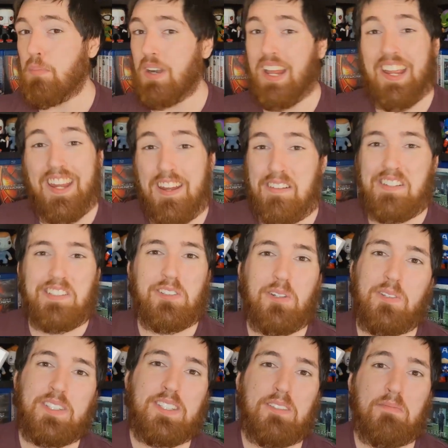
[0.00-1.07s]
But I hear it's
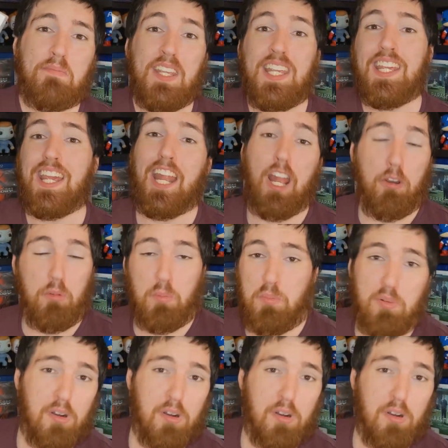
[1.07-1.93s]
awesome, and I will